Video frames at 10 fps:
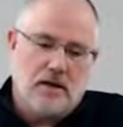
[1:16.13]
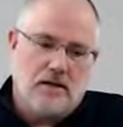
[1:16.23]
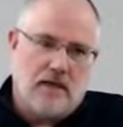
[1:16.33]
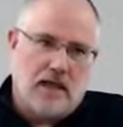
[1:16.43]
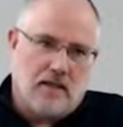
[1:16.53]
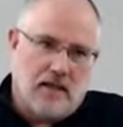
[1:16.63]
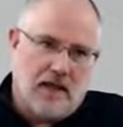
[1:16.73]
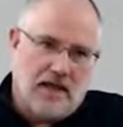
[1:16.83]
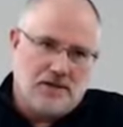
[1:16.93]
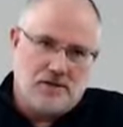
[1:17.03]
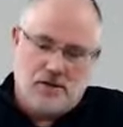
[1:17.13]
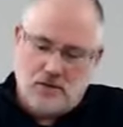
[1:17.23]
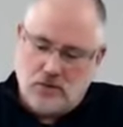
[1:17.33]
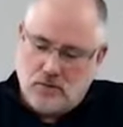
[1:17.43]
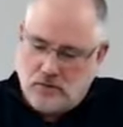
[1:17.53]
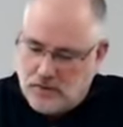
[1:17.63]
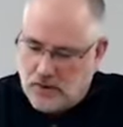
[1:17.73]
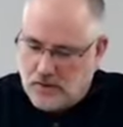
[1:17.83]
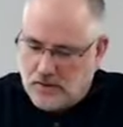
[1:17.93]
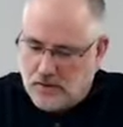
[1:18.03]
that led to
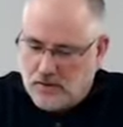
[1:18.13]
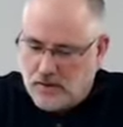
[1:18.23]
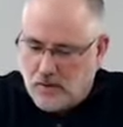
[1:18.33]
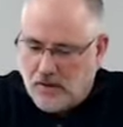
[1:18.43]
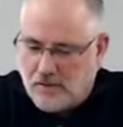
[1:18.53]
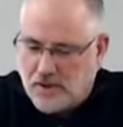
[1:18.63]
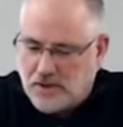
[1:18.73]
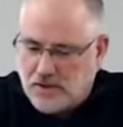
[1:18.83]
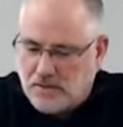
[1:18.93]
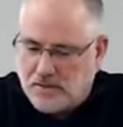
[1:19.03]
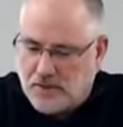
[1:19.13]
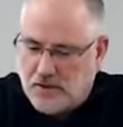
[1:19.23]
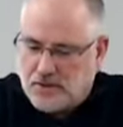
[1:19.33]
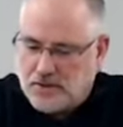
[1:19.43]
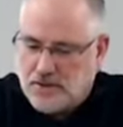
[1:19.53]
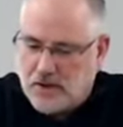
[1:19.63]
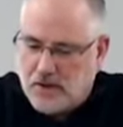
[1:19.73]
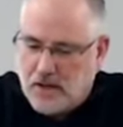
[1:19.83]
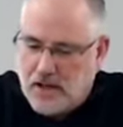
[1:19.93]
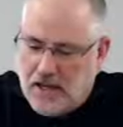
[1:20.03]
the Reformation of the Puritans
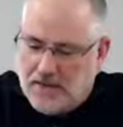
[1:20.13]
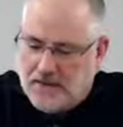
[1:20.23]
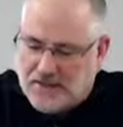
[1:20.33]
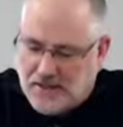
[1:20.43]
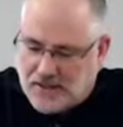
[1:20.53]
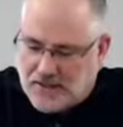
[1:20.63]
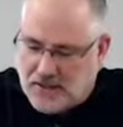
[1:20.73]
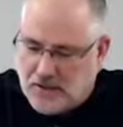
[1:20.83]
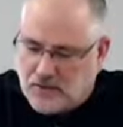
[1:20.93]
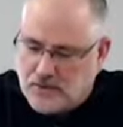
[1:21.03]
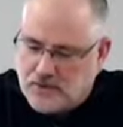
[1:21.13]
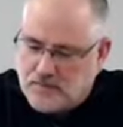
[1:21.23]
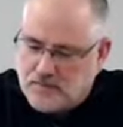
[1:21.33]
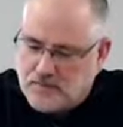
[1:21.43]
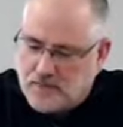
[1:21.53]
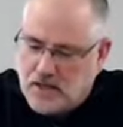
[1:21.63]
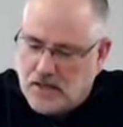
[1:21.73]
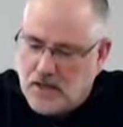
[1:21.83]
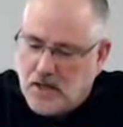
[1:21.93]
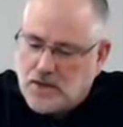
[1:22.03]
there in the 1600s.
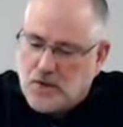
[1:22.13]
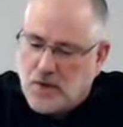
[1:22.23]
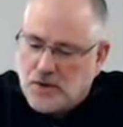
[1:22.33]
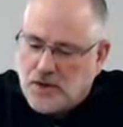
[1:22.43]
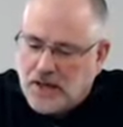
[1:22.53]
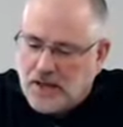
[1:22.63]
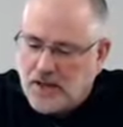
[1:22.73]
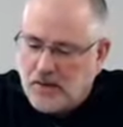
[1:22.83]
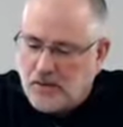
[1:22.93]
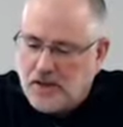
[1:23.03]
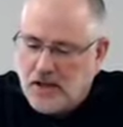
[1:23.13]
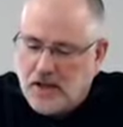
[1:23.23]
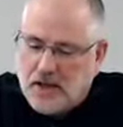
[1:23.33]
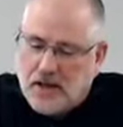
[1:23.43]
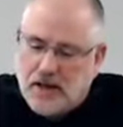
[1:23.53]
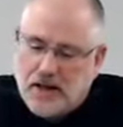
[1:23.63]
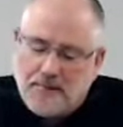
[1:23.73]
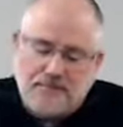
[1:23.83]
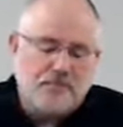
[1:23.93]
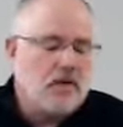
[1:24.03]
Okay, so under King Henry,
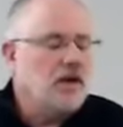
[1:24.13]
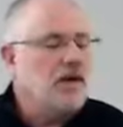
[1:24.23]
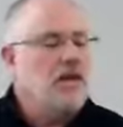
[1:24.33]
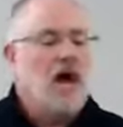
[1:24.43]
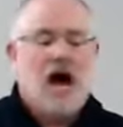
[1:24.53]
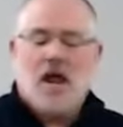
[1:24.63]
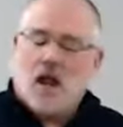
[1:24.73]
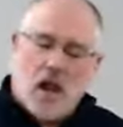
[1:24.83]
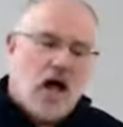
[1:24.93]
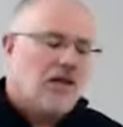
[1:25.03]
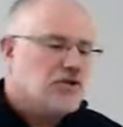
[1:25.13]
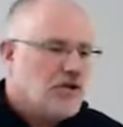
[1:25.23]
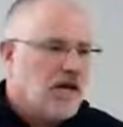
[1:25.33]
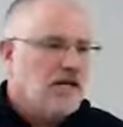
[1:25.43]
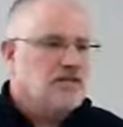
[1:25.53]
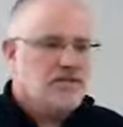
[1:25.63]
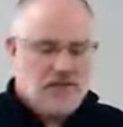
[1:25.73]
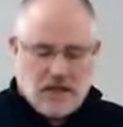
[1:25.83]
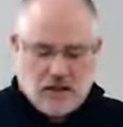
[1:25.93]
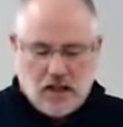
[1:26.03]
not a lot changed
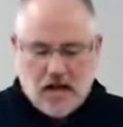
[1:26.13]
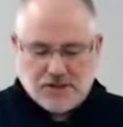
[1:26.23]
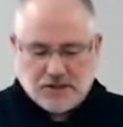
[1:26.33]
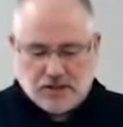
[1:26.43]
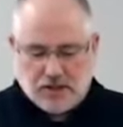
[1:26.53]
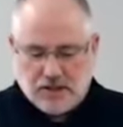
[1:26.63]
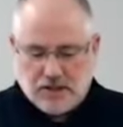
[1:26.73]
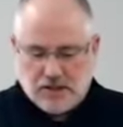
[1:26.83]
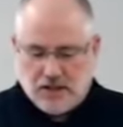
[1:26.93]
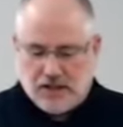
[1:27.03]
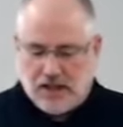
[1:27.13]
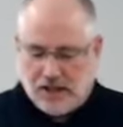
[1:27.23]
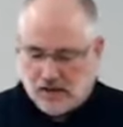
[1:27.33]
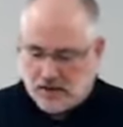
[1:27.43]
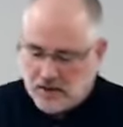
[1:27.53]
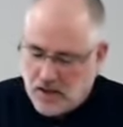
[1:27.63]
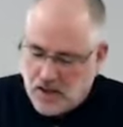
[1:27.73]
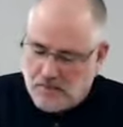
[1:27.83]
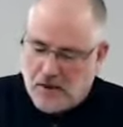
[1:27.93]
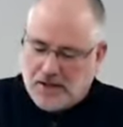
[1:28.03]
theologically in England,
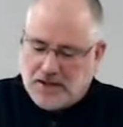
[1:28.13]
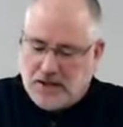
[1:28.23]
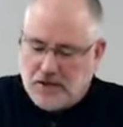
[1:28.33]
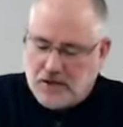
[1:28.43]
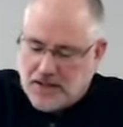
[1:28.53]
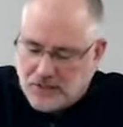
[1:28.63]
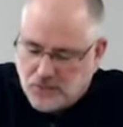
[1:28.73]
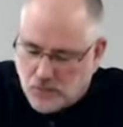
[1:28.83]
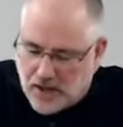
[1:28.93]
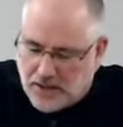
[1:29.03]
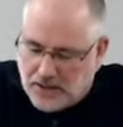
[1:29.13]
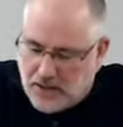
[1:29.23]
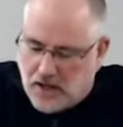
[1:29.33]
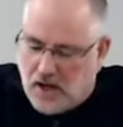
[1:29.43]
but during his reign,